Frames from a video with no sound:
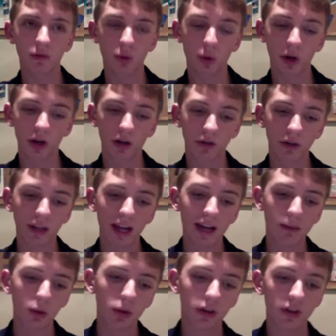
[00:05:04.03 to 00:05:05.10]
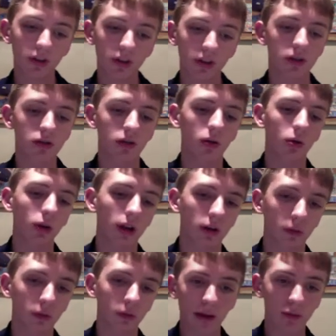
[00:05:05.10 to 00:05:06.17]
quick, reliable, and it doesn't use a whole lot of
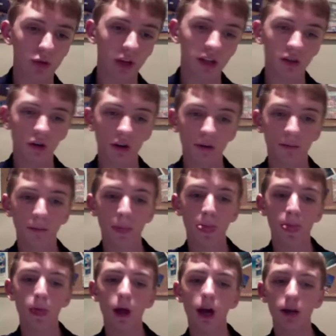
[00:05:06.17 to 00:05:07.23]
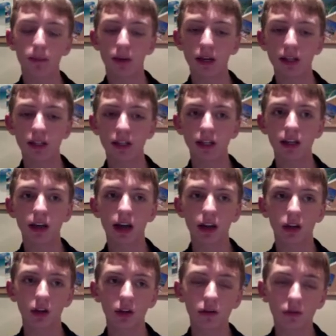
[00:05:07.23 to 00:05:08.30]
RAM, so that's good. On a PC, I
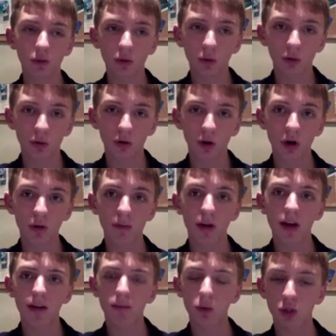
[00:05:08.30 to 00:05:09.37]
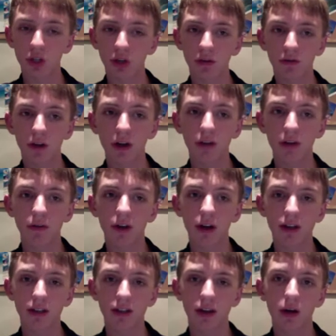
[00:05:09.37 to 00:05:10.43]
love Google Chrome. Mozilla
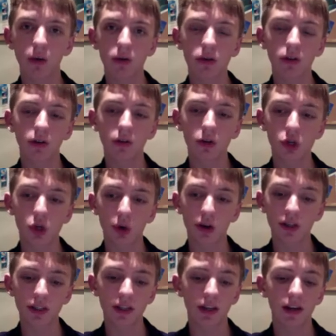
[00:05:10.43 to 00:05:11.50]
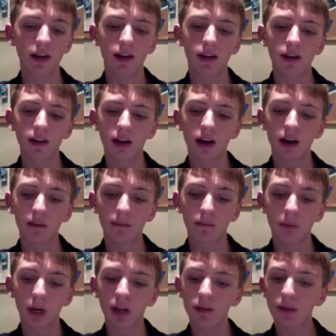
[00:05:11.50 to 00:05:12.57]
Firefox is always a good choice. But
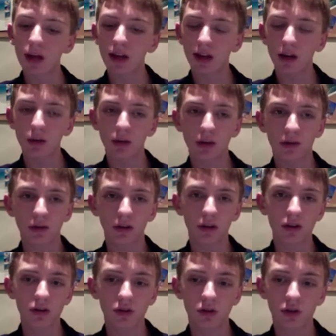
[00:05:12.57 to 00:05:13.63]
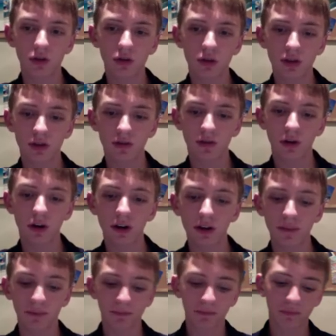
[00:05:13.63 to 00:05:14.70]
on the Mac, I would definitely choose Safari.
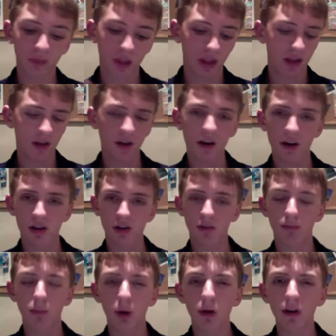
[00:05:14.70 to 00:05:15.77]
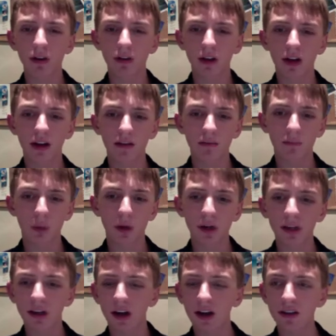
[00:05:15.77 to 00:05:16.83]
All right, so burning
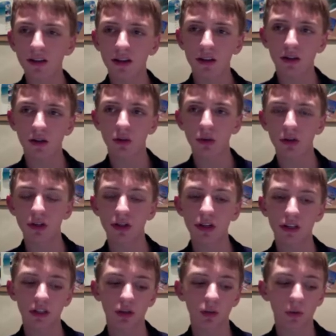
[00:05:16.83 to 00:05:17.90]
content to a disk, what